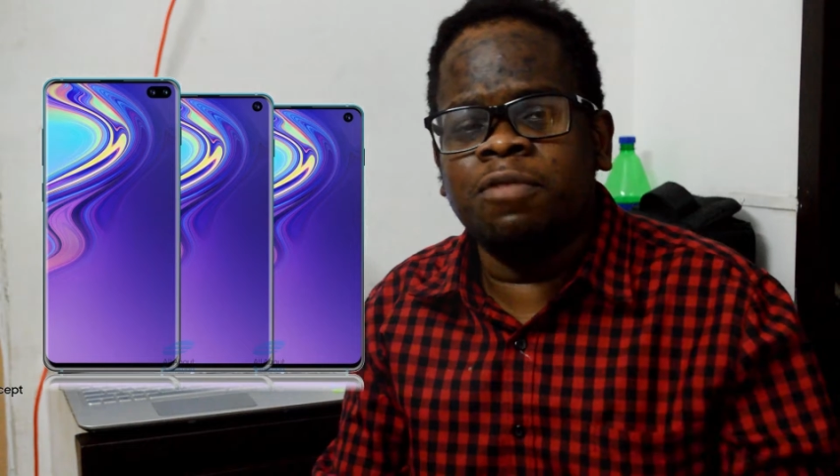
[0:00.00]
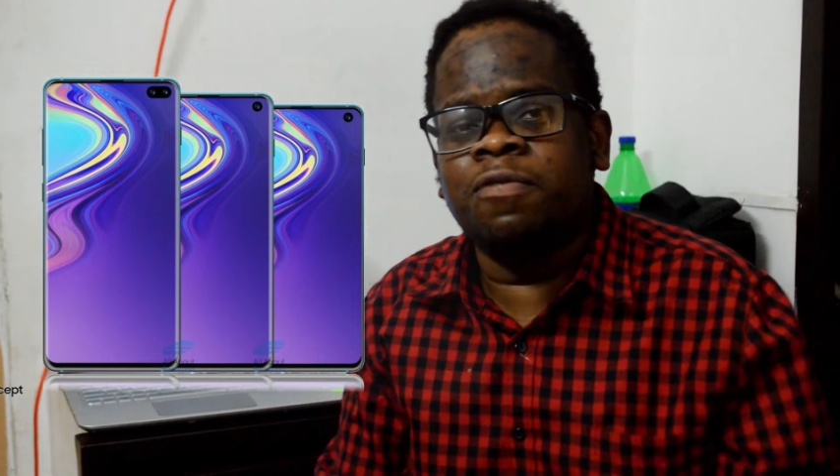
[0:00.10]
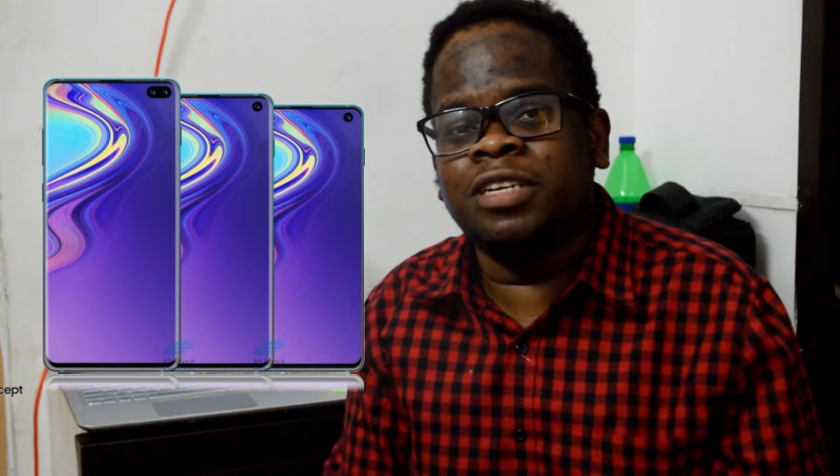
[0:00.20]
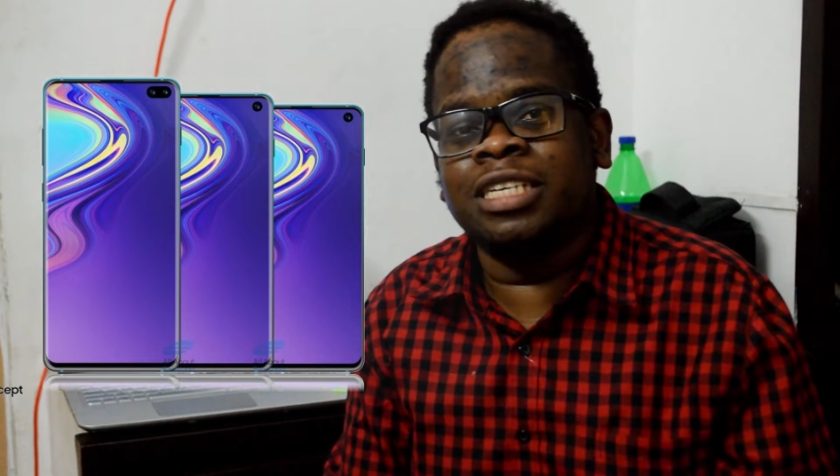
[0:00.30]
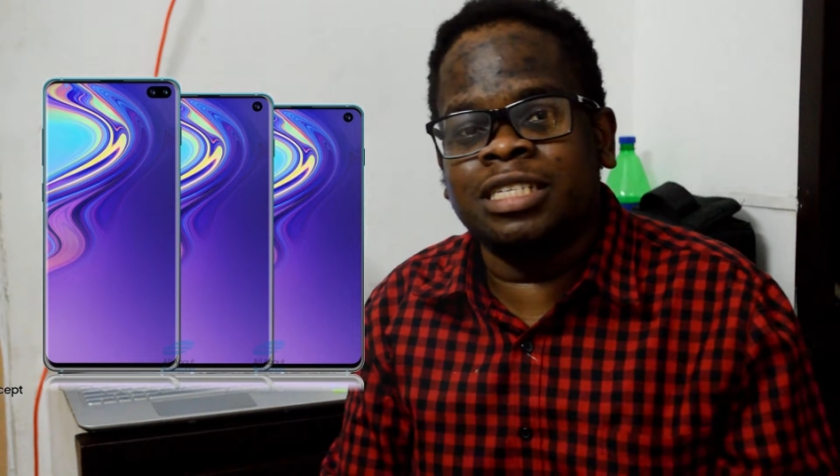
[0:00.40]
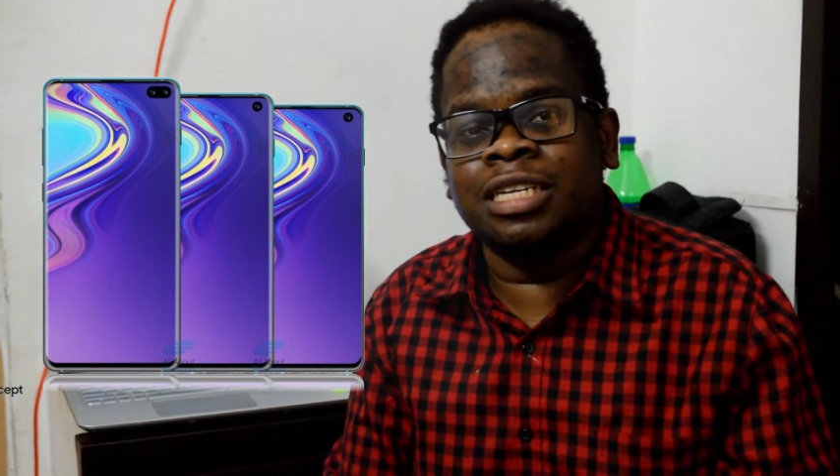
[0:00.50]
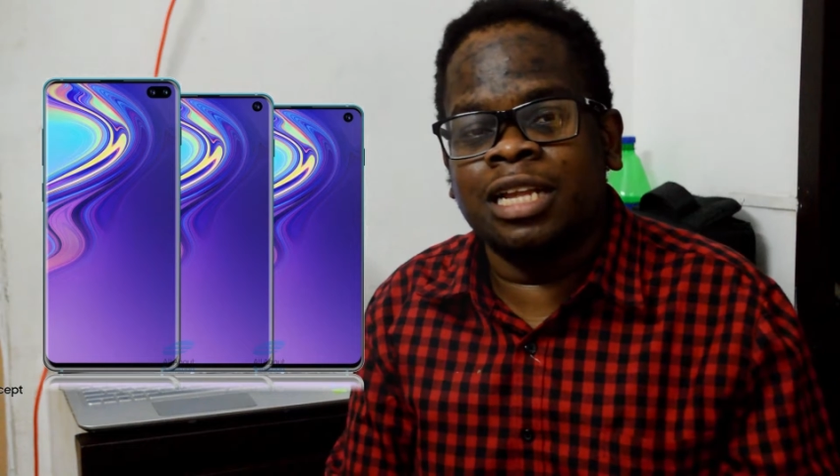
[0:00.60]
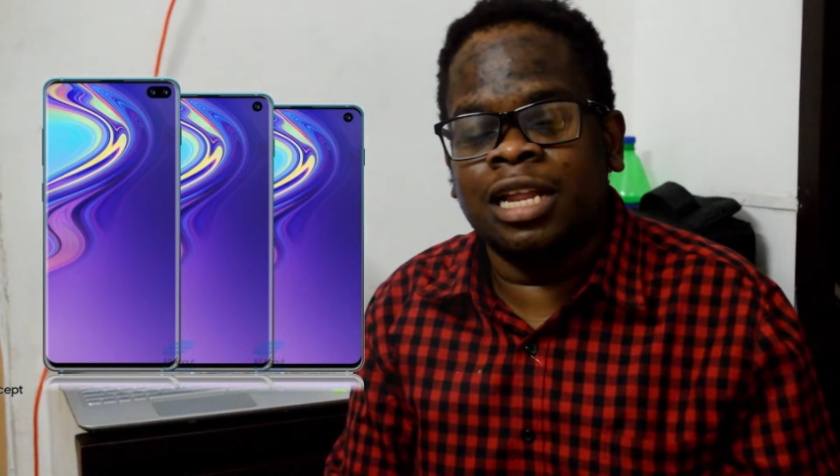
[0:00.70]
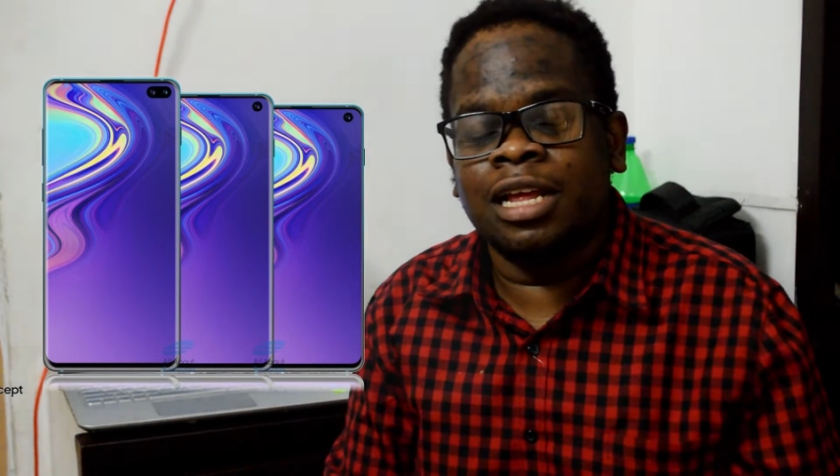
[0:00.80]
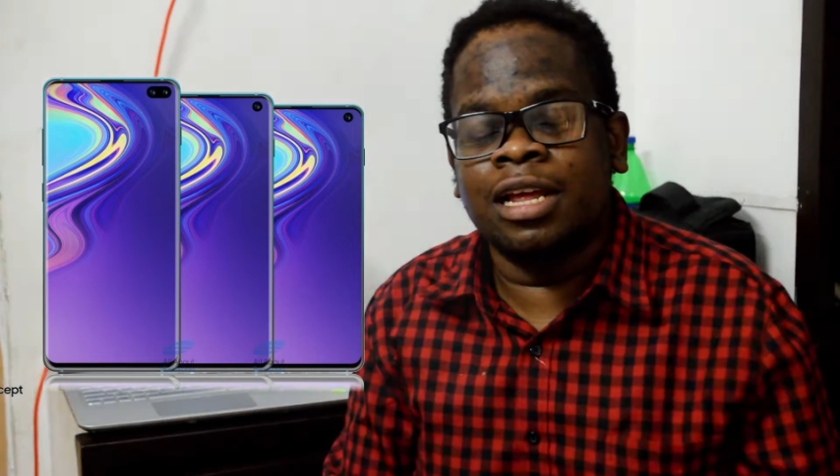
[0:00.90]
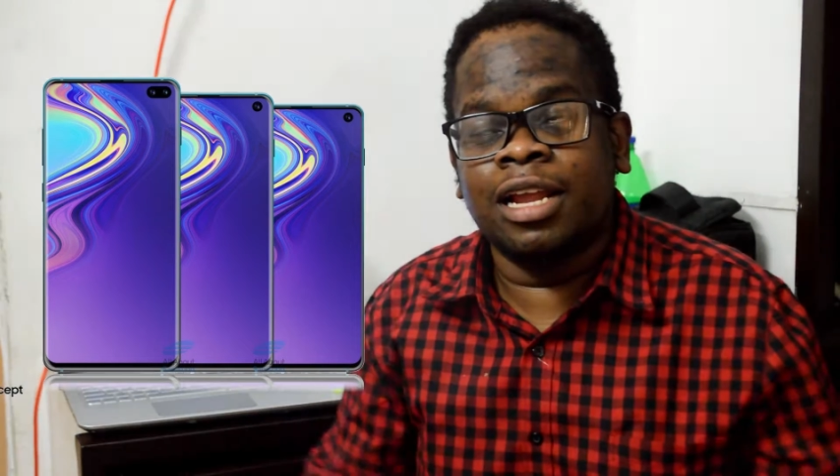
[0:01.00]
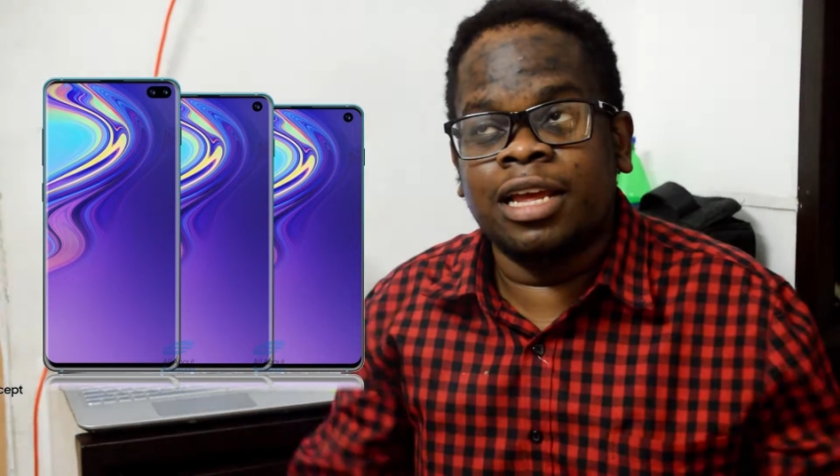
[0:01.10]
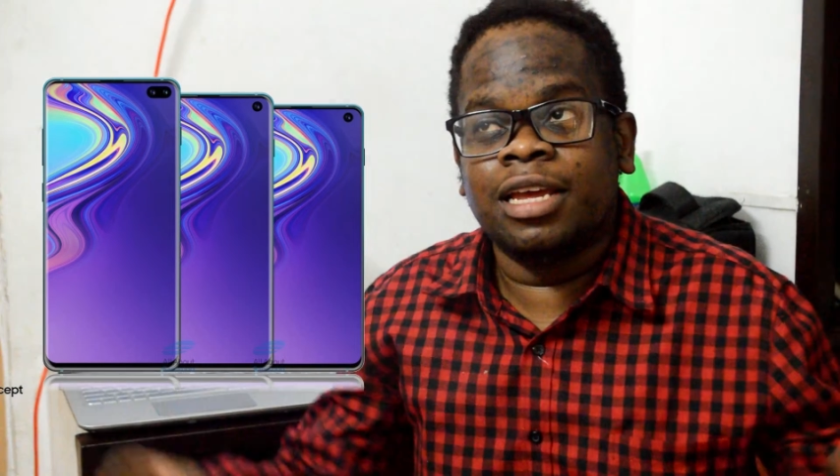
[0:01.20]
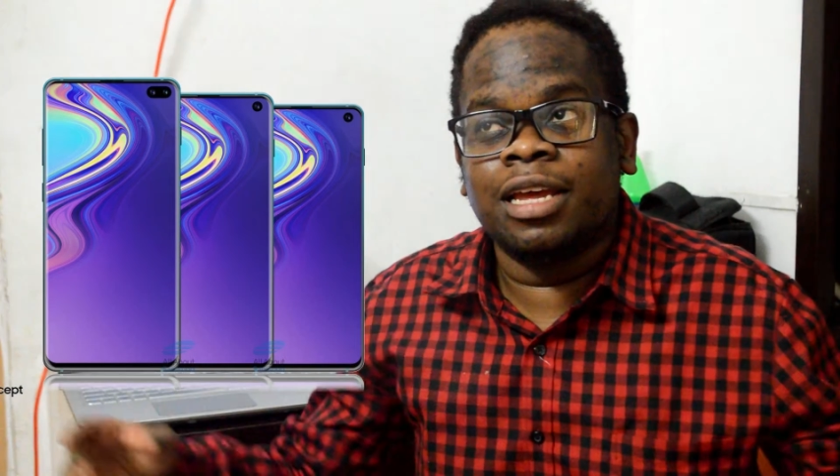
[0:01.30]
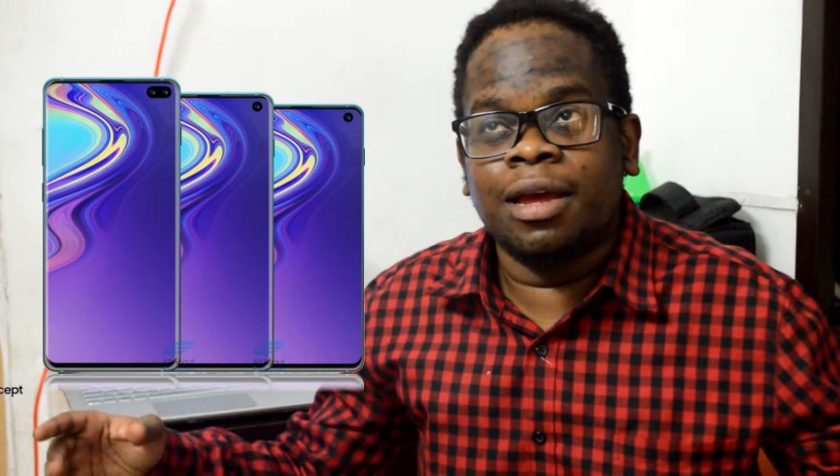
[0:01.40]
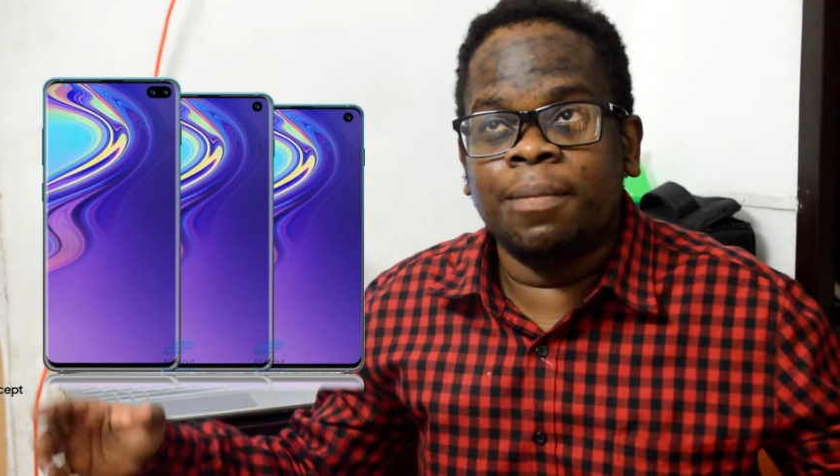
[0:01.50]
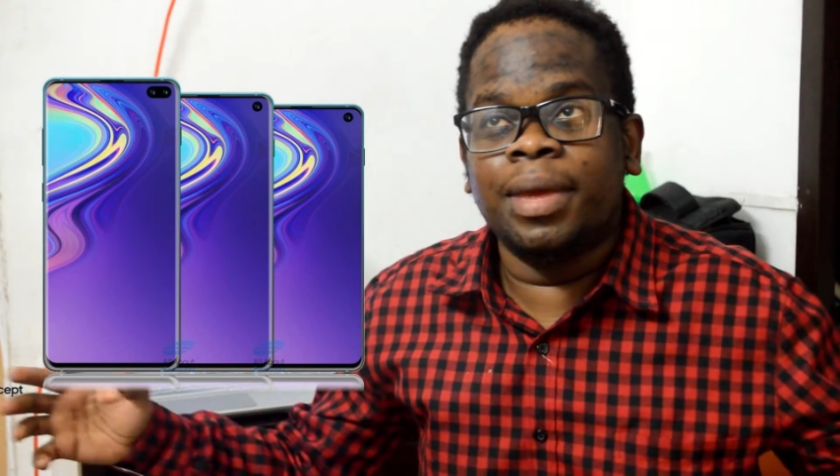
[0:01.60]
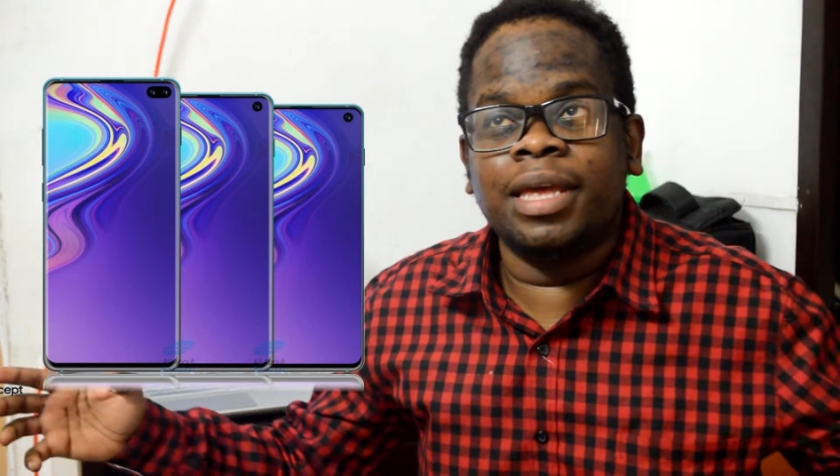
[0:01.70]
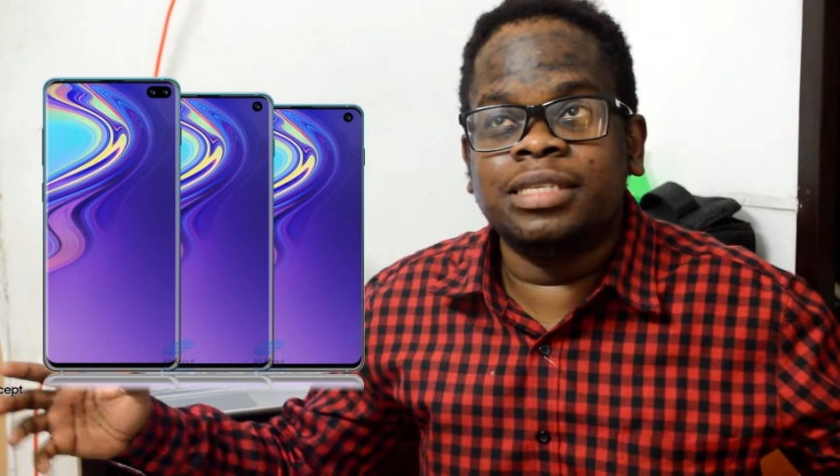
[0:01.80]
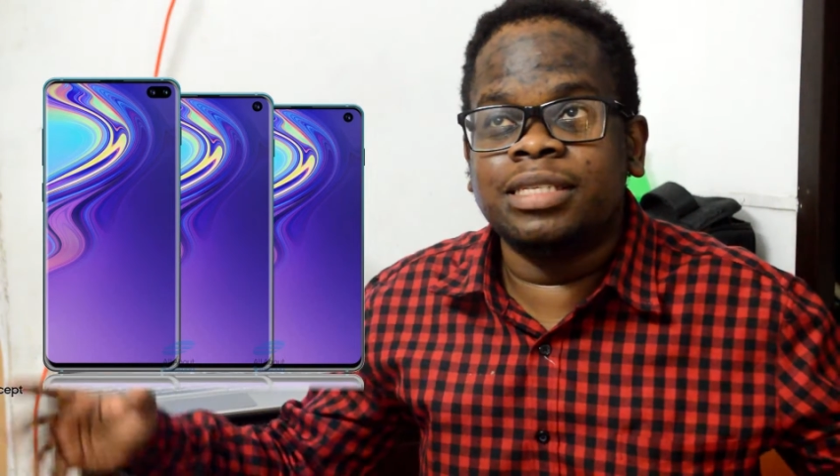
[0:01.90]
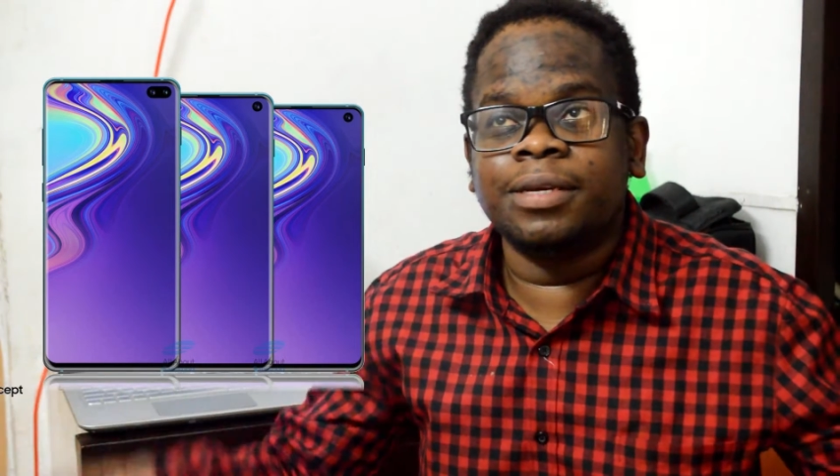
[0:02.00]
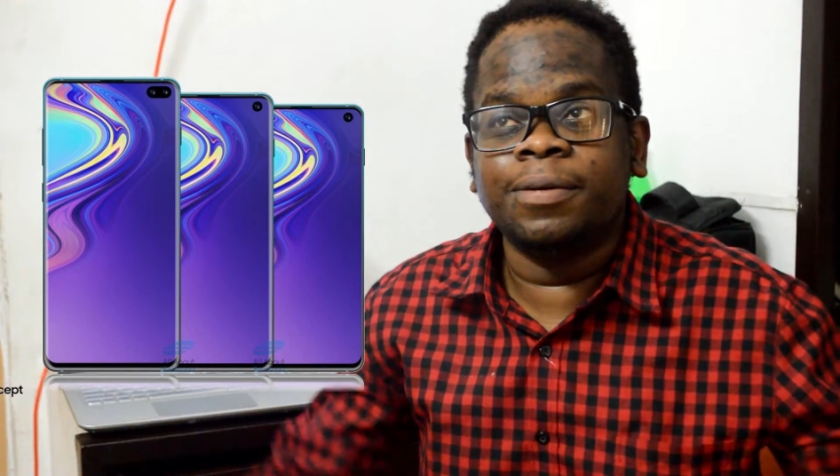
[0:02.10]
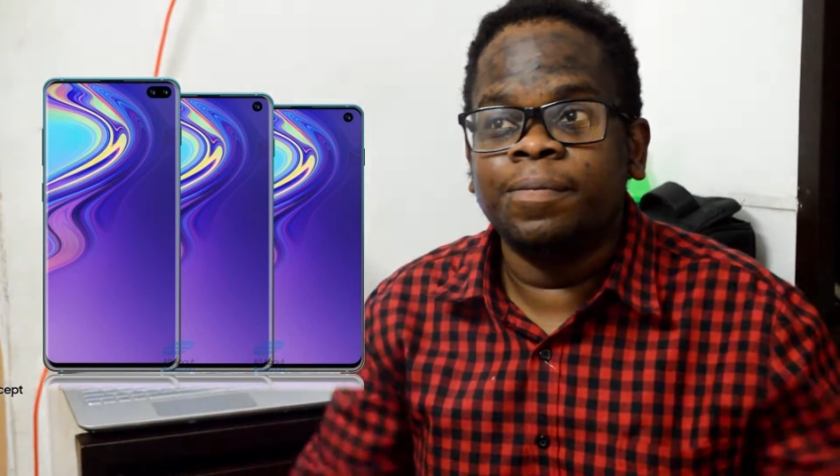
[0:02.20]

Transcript: features that are like amazing